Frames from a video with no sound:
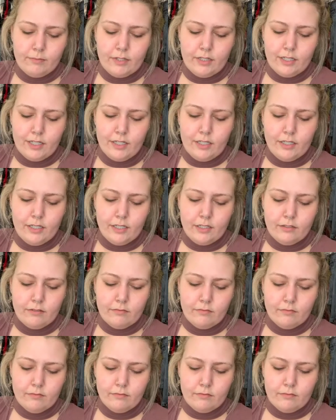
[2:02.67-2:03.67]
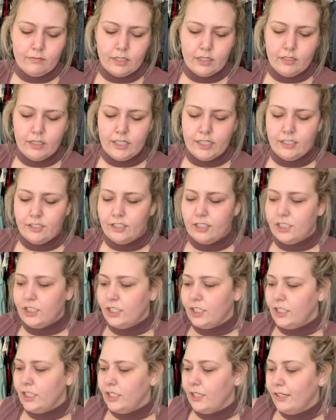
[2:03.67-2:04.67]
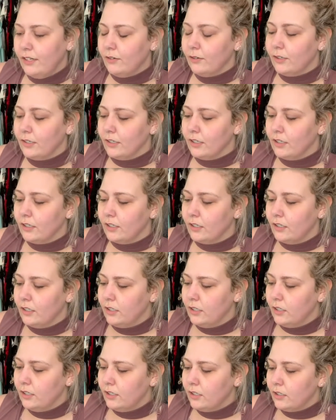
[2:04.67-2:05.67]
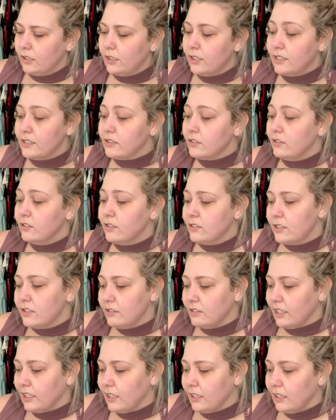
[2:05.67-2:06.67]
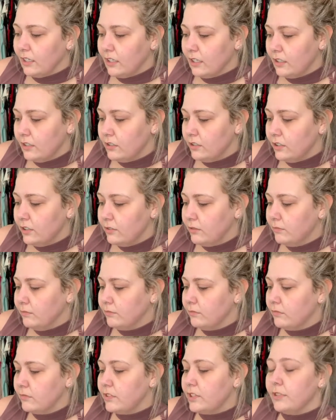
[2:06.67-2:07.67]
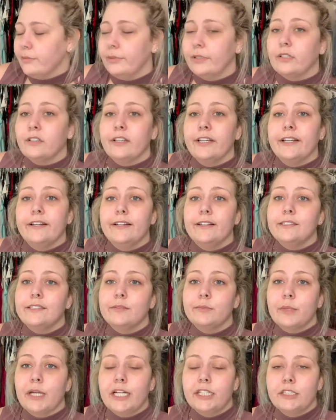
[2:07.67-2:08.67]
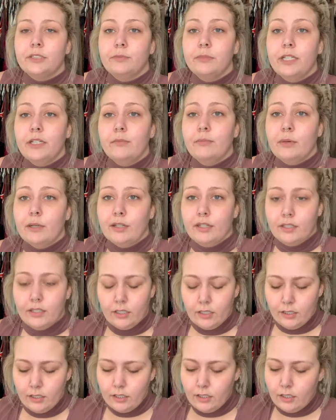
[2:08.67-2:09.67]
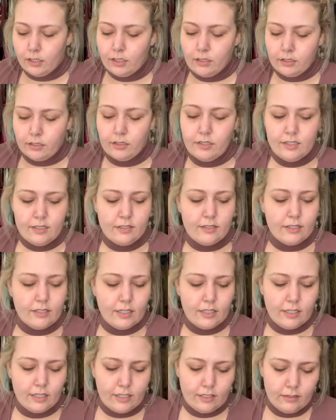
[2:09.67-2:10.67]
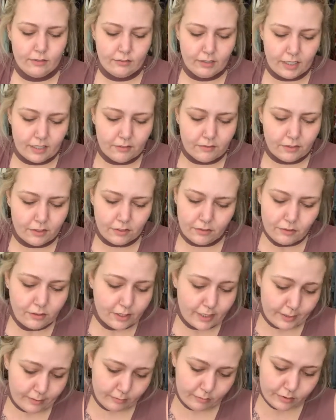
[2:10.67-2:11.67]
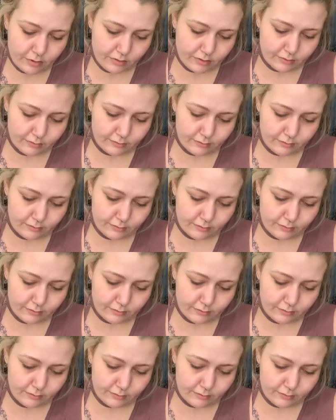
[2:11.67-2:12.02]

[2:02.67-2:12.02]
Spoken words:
my foundation shade, or as close as I can get to. Typically it doesn't match me, but honestly I don't give two craps.